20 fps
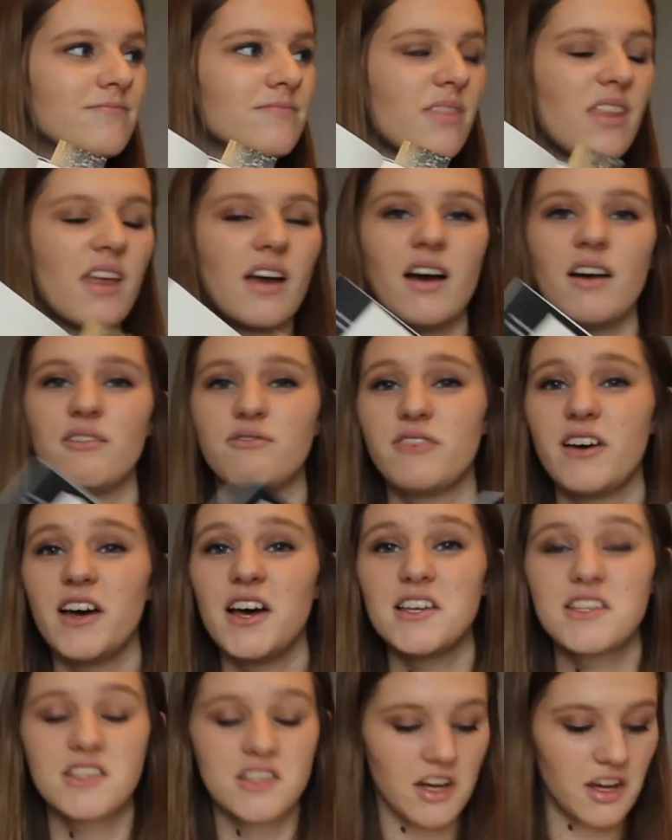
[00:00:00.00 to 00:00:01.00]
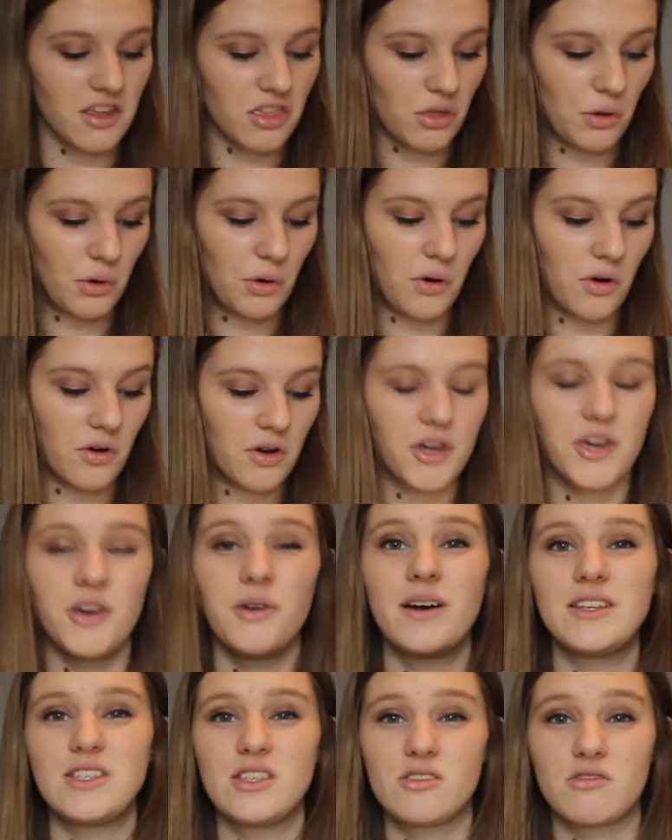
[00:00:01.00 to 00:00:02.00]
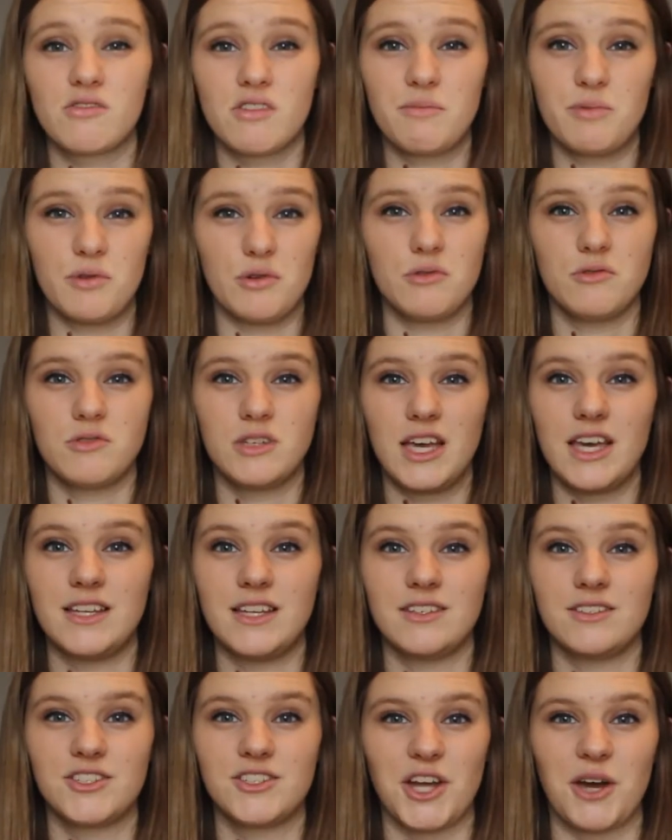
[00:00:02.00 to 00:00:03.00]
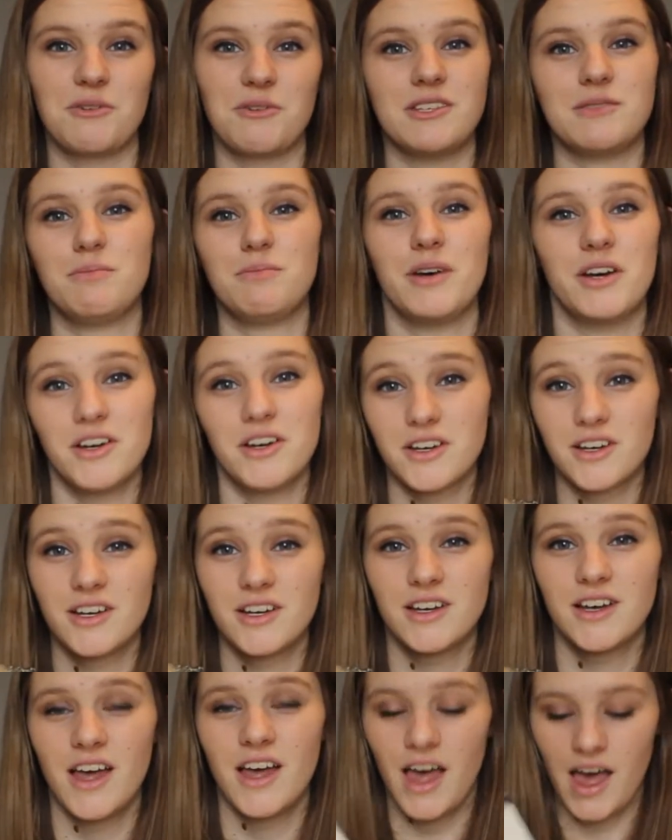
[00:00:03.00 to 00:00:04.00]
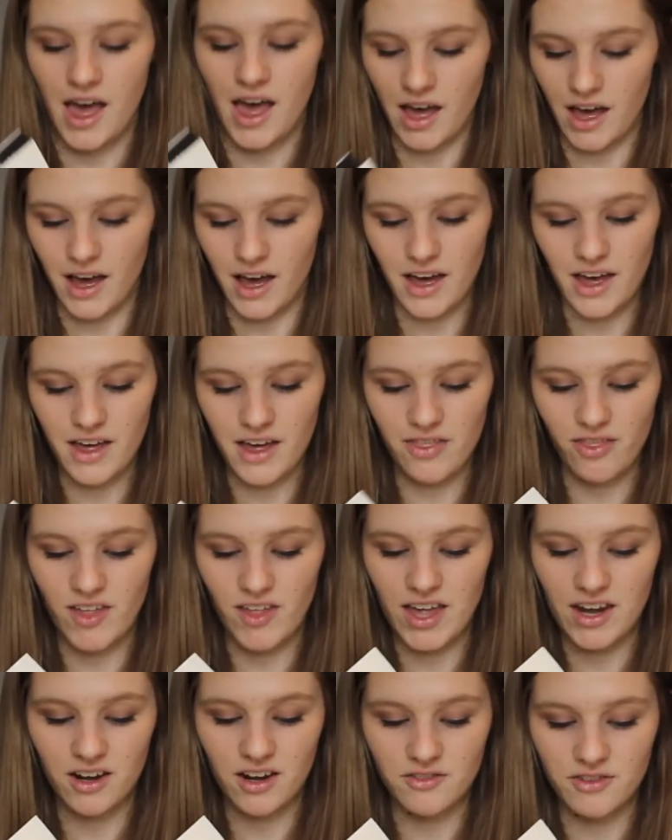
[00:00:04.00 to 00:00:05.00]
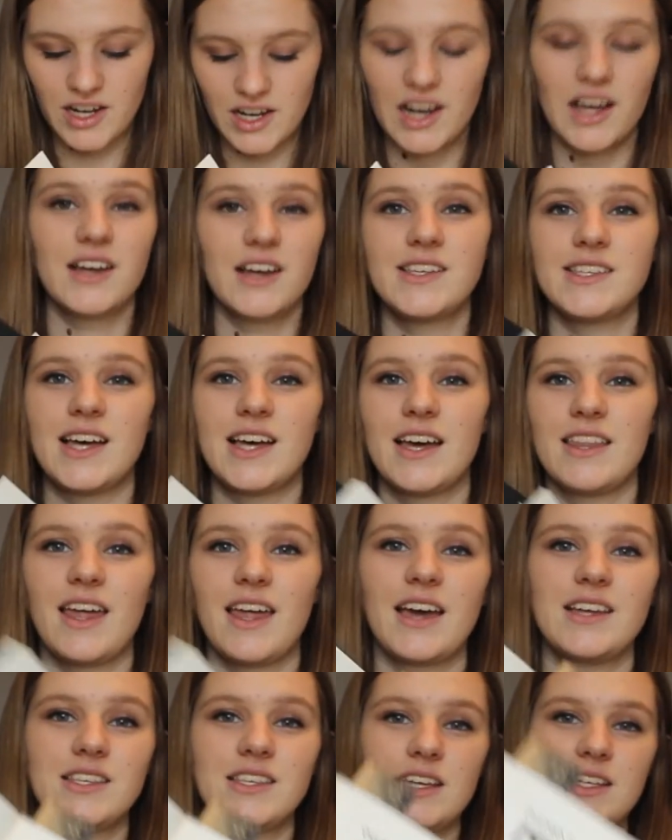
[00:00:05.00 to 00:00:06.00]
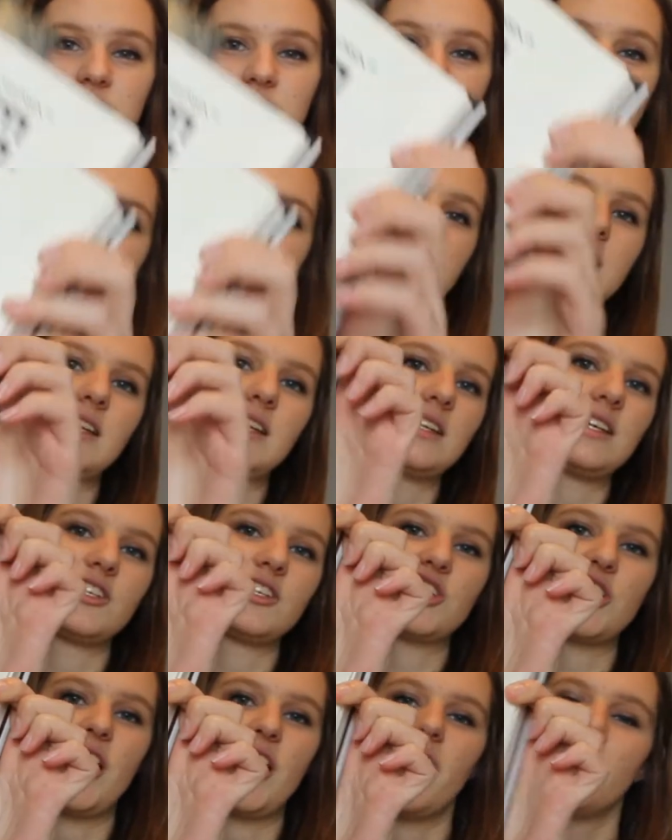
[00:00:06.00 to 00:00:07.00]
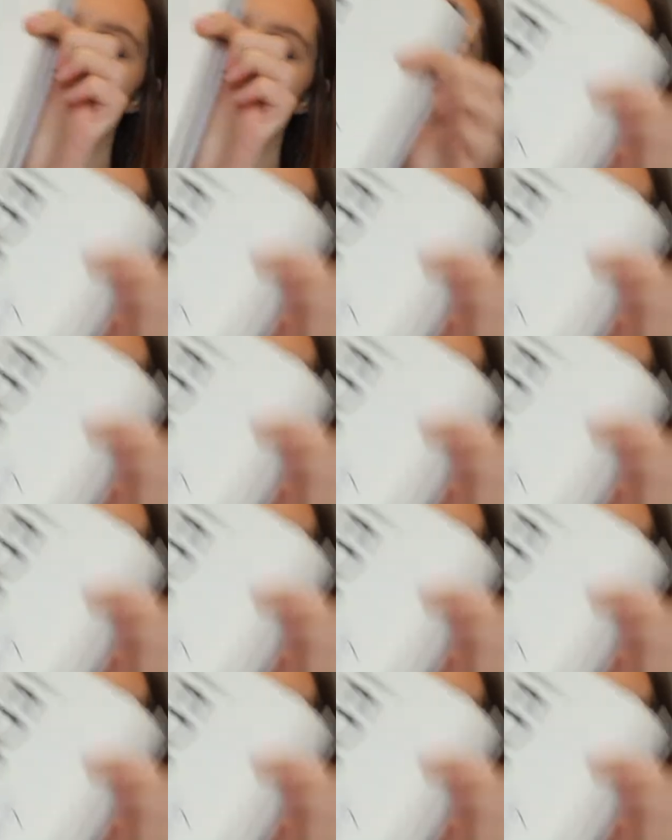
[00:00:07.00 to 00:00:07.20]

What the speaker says: First I thought, who has scribbled in Joey's book? And then I realised that that is his signature.